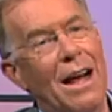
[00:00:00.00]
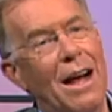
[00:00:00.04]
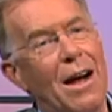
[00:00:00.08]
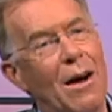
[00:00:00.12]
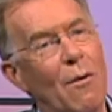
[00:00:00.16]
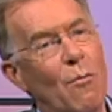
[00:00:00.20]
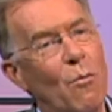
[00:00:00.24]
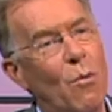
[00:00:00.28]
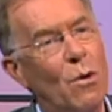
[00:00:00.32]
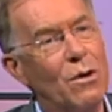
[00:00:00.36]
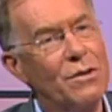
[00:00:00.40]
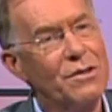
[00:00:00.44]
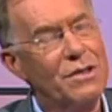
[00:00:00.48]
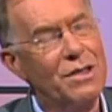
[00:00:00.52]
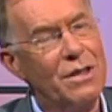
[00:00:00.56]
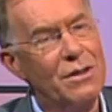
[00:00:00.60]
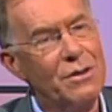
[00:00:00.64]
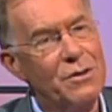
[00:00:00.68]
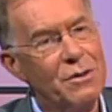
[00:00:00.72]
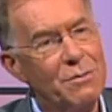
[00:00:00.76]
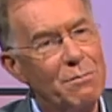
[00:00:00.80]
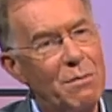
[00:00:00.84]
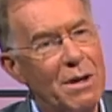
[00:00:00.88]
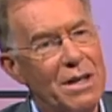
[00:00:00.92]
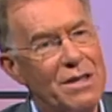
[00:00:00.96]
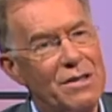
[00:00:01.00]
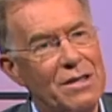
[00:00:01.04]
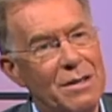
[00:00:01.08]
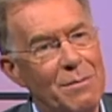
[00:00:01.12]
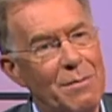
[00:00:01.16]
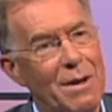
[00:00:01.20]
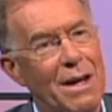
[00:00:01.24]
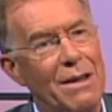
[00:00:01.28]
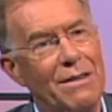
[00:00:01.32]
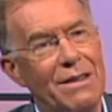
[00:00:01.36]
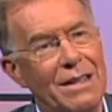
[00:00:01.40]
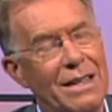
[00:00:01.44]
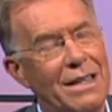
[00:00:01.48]
And what's so special
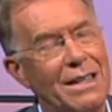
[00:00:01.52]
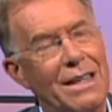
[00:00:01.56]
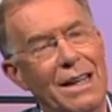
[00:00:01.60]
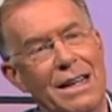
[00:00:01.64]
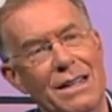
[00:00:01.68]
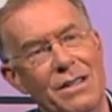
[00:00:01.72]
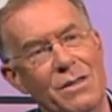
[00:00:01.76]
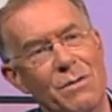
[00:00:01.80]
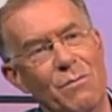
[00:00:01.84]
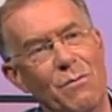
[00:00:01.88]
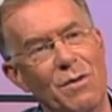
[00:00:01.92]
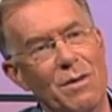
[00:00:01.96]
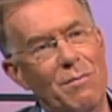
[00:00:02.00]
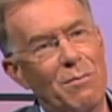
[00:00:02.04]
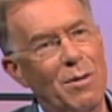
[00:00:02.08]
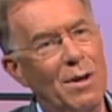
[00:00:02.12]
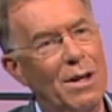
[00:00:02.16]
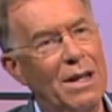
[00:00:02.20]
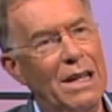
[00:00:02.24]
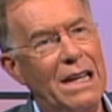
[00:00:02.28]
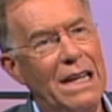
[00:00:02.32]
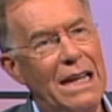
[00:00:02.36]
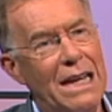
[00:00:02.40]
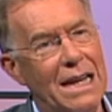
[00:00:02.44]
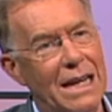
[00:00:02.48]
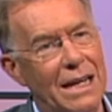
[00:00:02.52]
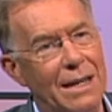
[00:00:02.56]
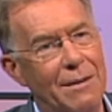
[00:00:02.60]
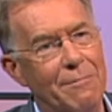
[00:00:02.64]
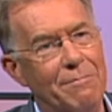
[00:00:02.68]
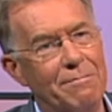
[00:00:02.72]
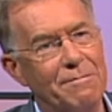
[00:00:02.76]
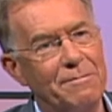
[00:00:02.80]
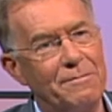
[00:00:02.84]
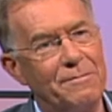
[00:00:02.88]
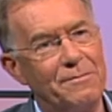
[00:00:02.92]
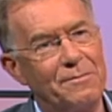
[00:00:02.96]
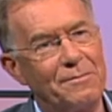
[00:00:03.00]
about the connection with Berlin?
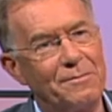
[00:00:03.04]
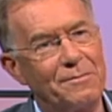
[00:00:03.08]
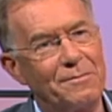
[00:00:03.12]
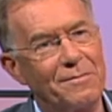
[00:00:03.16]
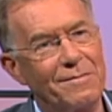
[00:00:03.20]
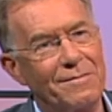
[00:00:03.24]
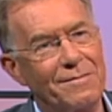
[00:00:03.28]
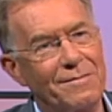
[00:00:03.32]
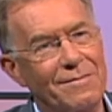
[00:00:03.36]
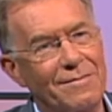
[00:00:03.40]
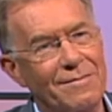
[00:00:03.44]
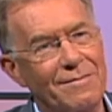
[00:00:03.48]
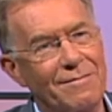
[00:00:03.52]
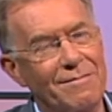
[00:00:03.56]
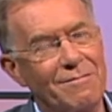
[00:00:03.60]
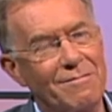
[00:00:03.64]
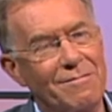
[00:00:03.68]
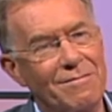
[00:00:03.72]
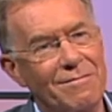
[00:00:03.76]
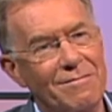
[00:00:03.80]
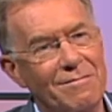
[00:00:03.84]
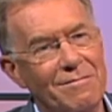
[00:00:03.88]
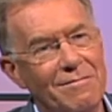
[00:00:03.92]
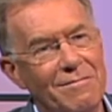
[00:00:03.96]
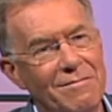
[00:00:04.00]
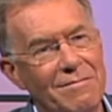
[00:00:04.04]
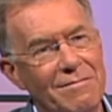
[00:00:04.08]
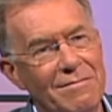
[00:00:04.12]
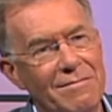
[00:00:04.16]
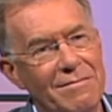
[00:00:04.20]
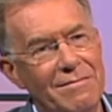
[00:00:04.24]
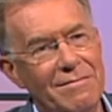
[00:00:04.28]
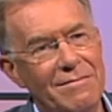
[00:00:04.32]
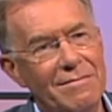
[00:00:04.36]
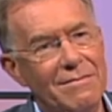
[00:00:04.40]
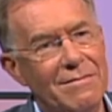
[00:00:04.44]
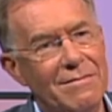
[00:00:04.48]
Well, we are lucky